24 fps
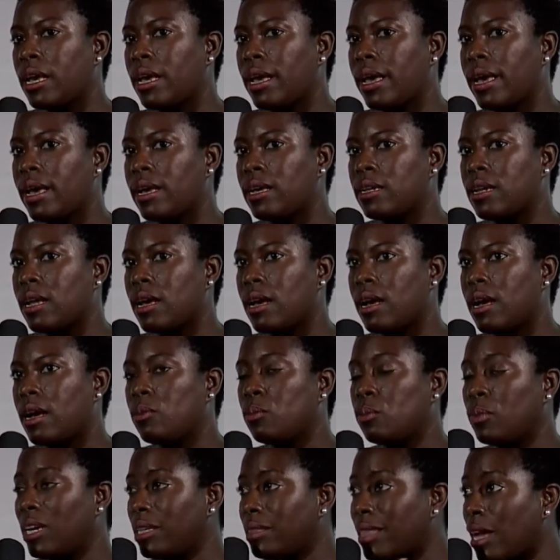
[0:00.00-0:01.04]
And
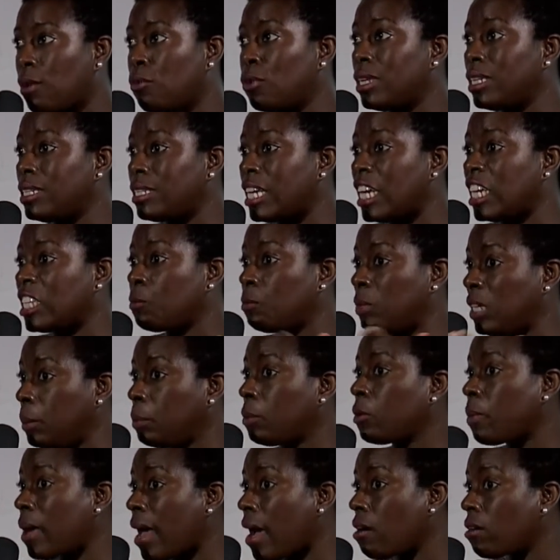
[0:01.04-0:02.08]
that really takes
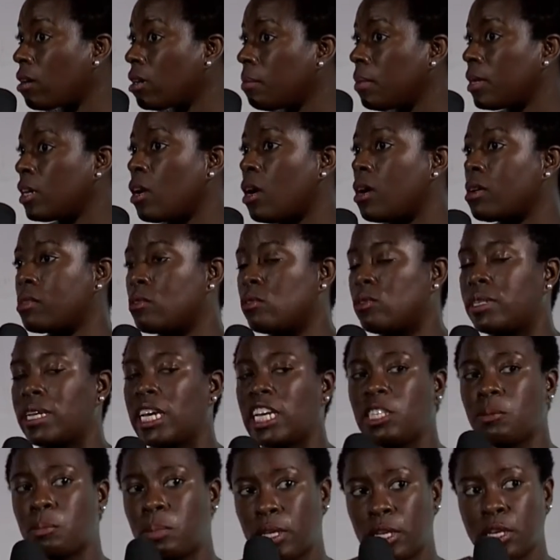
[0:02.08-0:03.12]
people power, but also
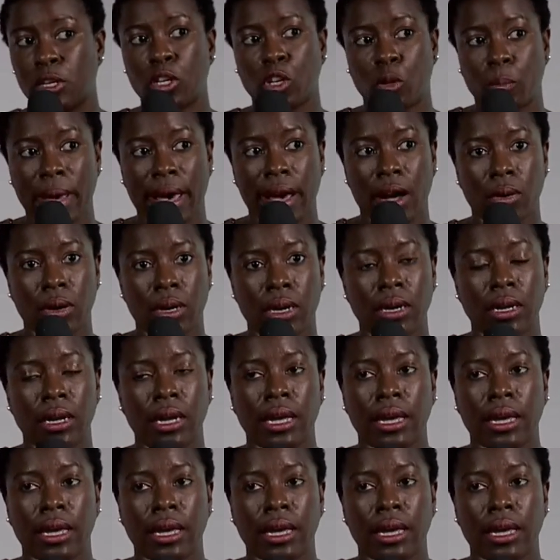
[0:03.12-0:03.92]
takes political power.